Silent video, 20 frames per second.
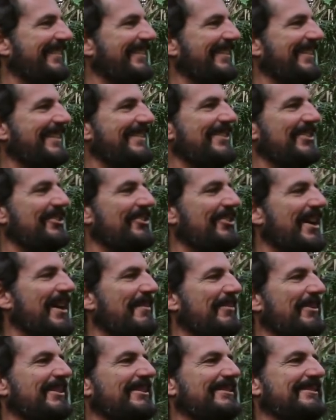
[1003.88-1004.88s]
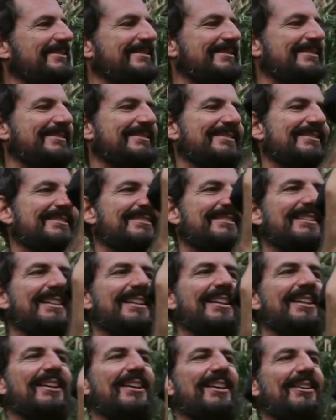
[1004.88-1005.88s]
It's a trap. There
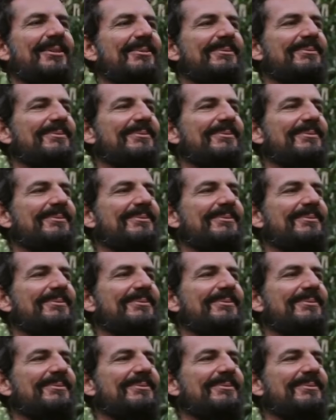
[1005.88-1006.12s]
you go.